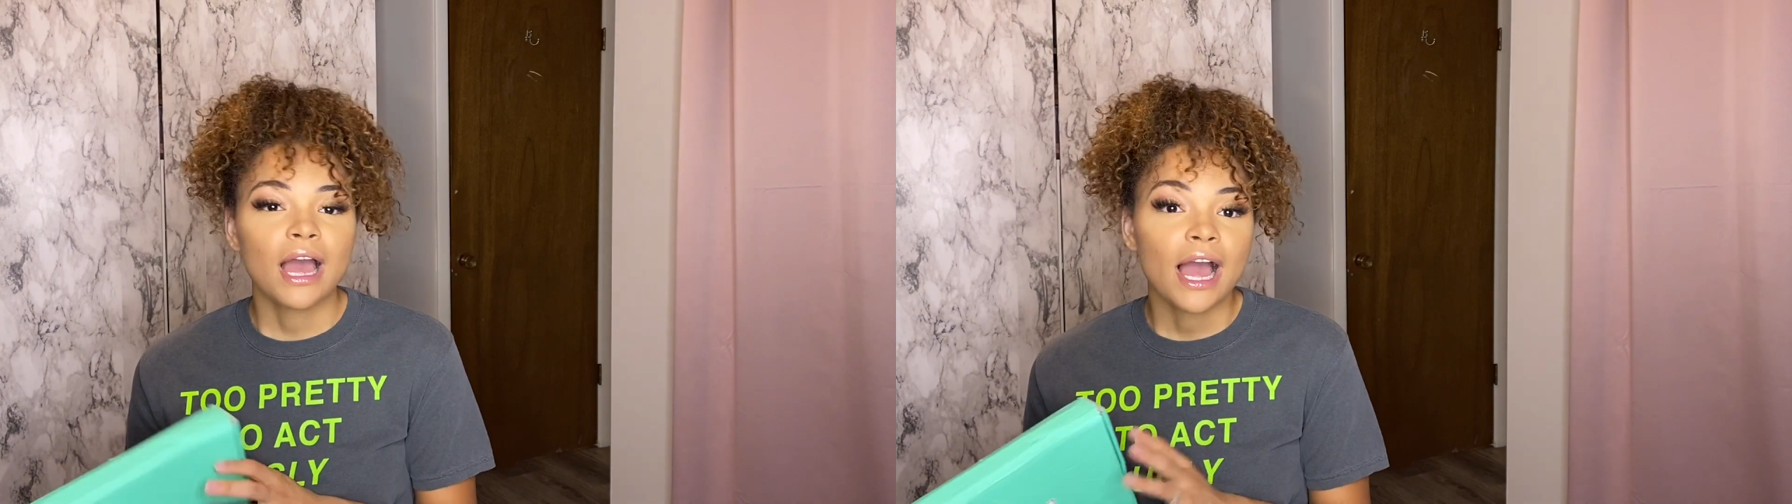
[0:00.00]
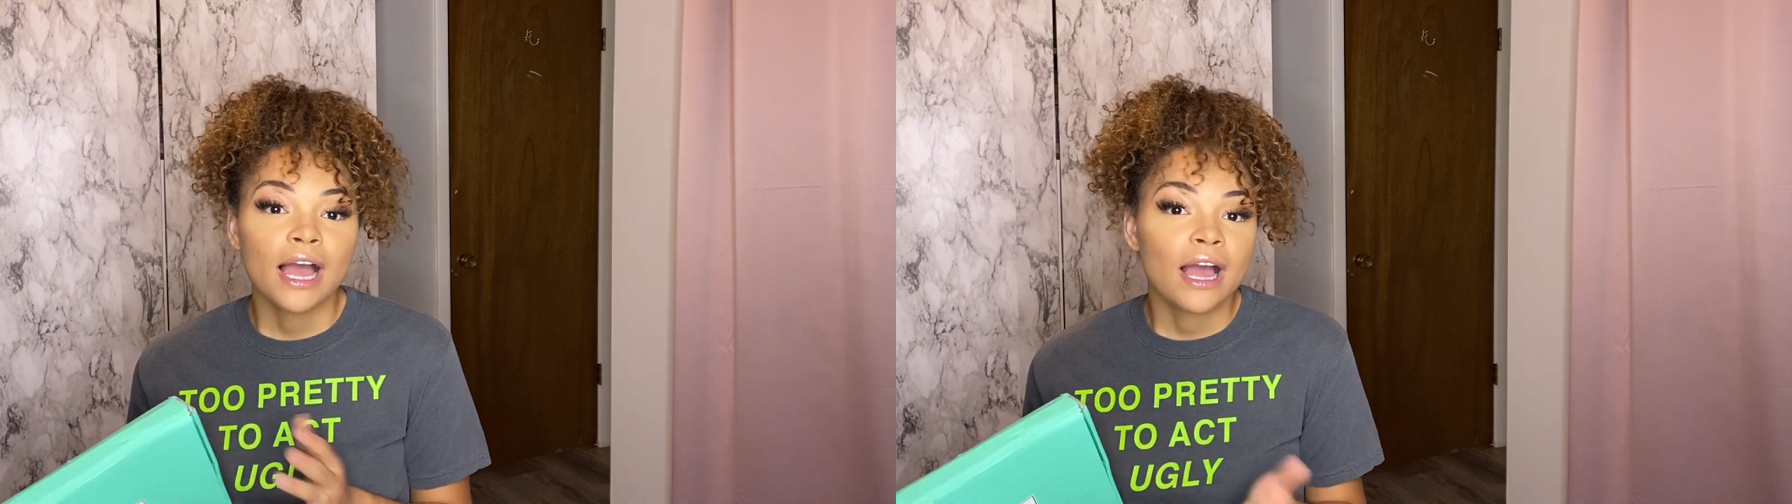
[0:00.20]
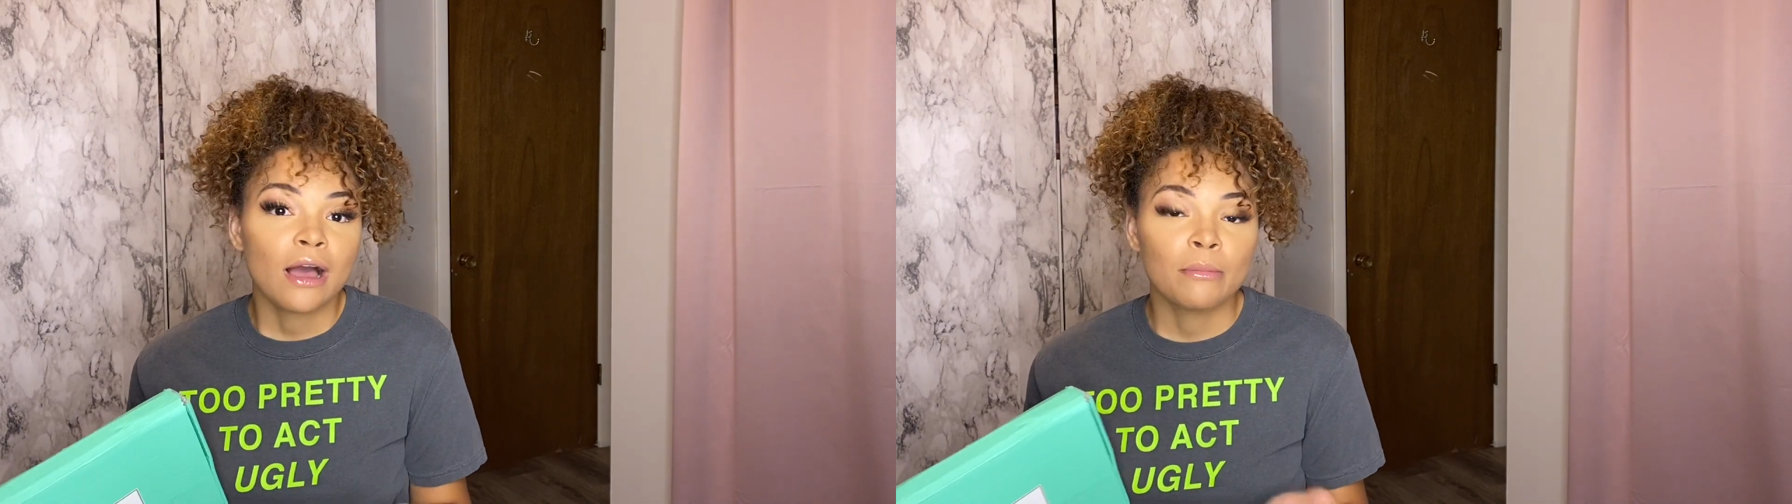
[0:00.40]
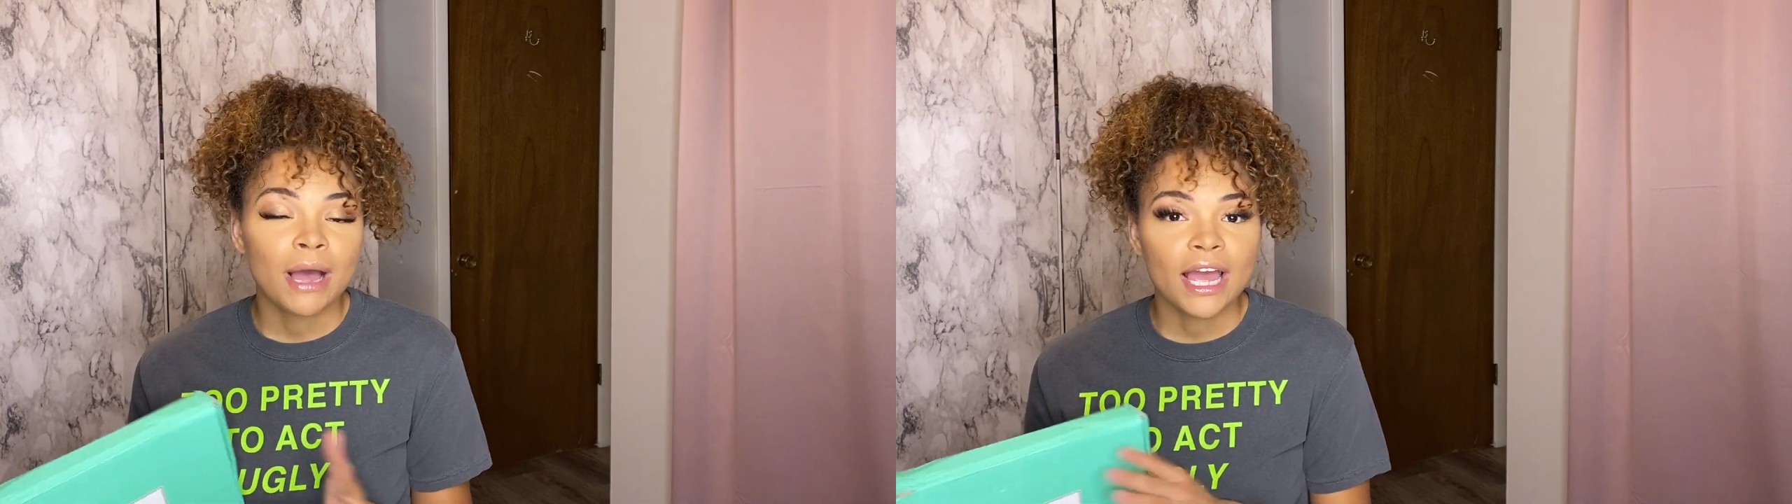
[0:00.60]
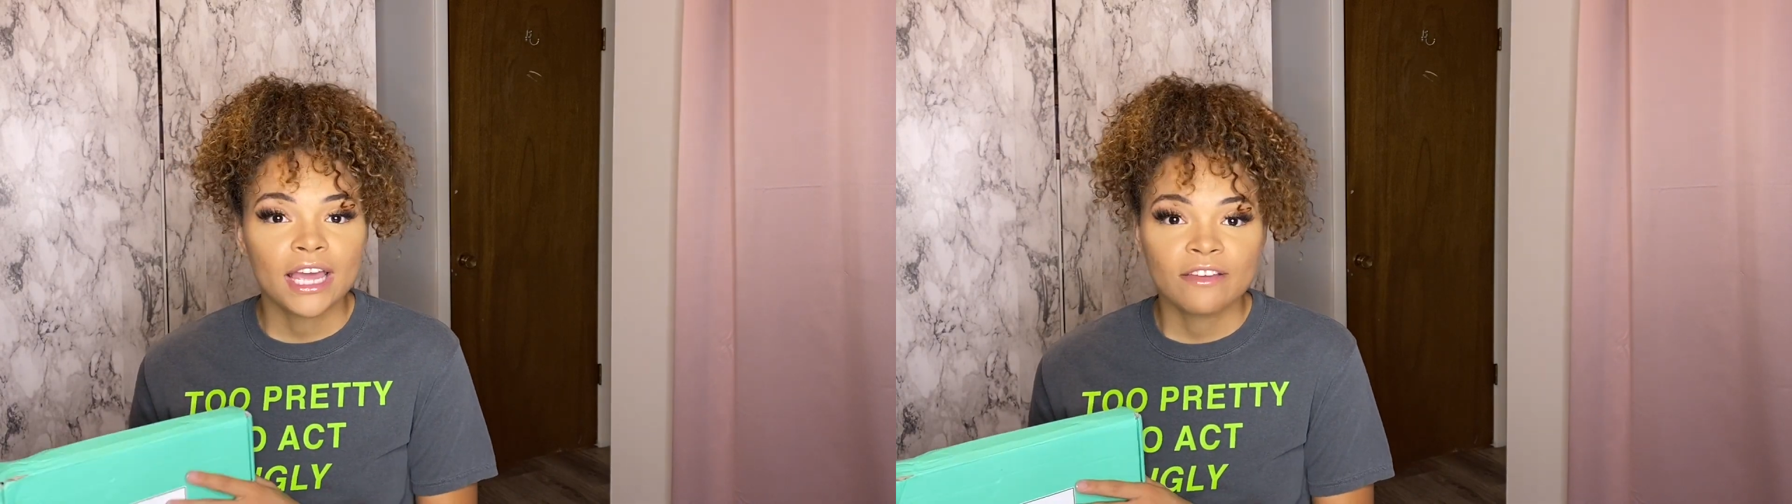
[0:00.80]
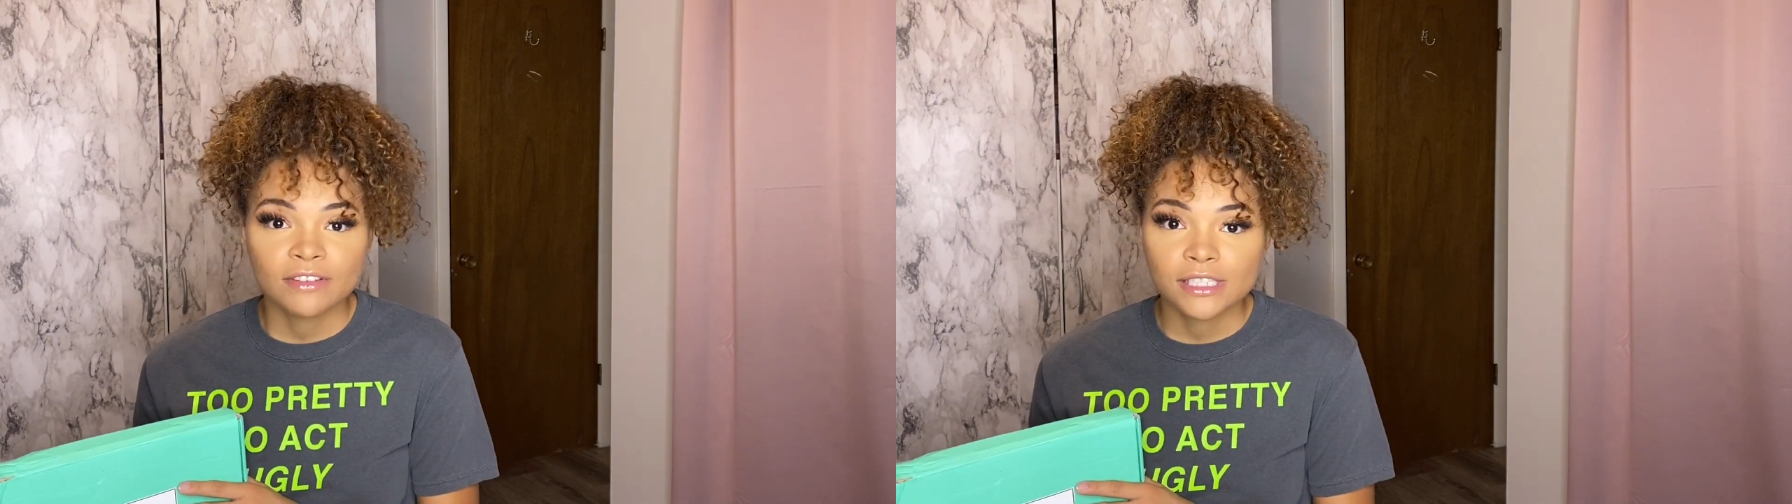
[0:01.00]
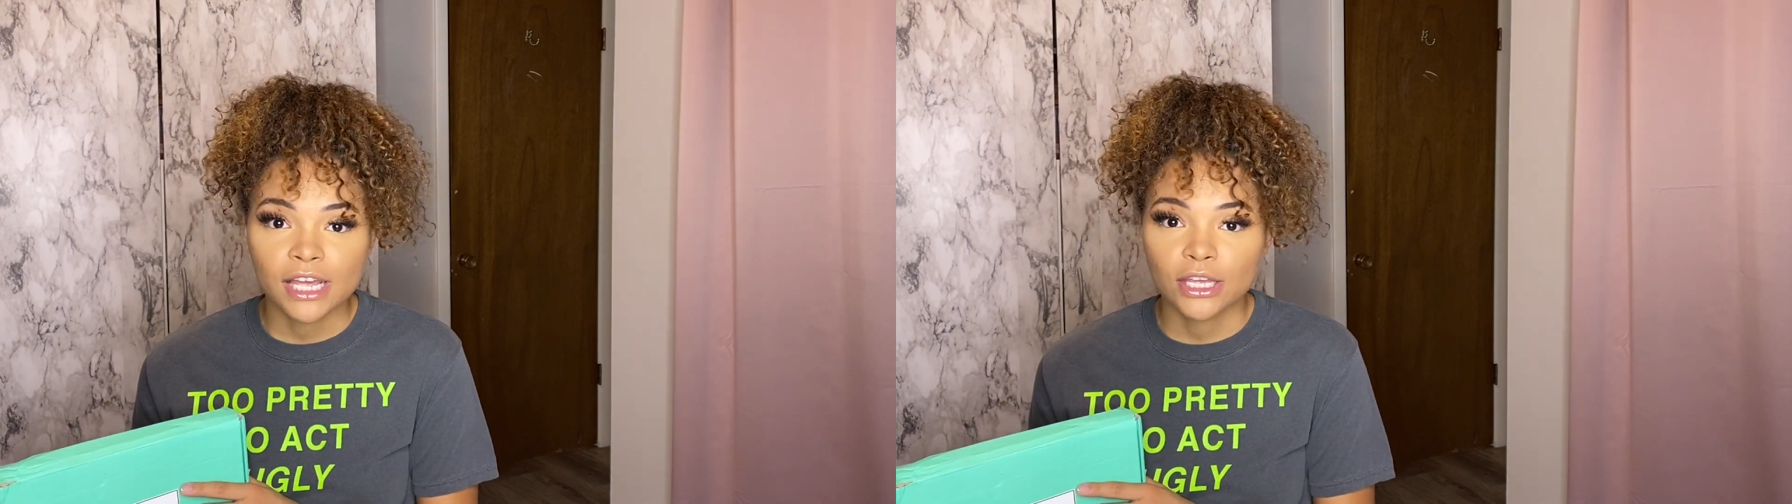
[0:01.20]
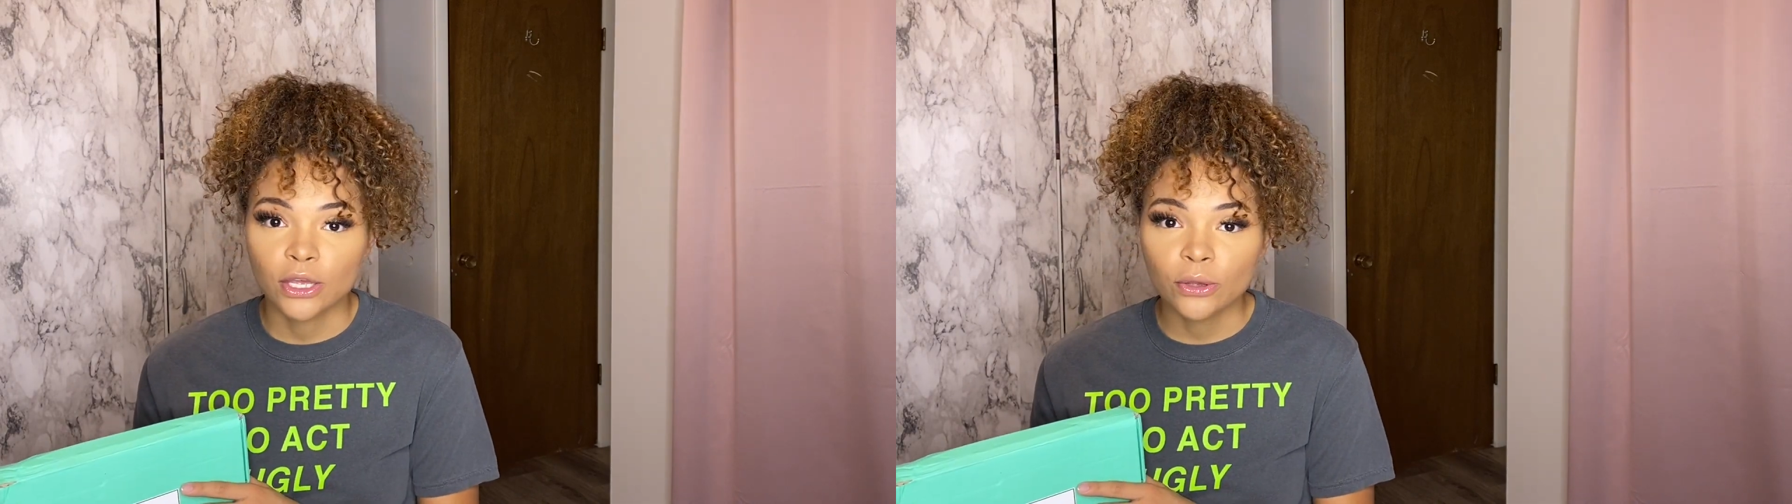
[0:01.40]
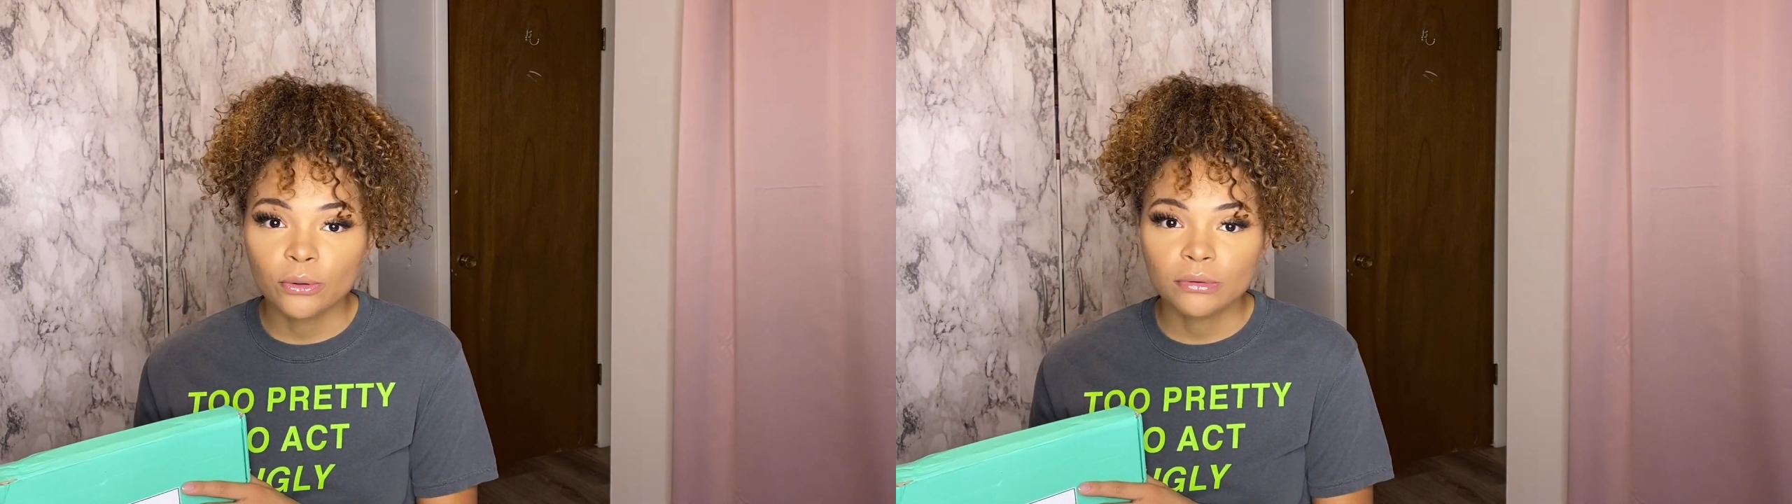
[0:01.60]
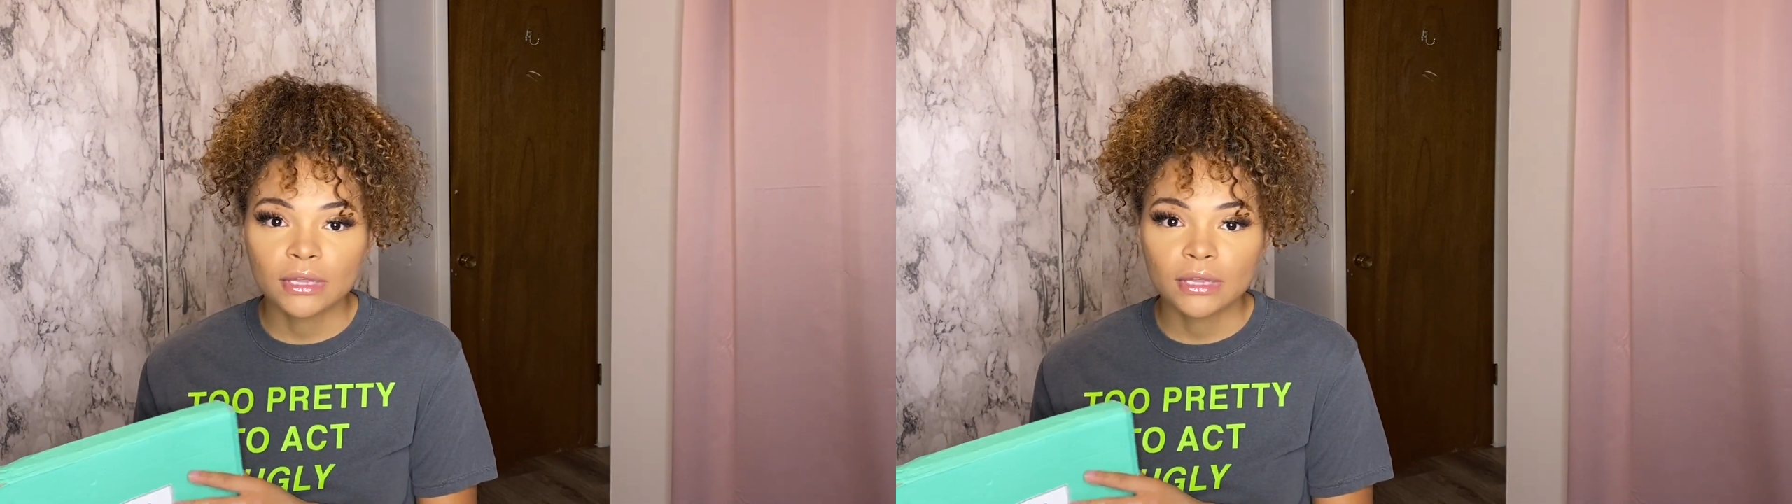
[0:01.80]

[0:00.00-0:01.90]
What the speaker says: I'll buy it if it's like cute,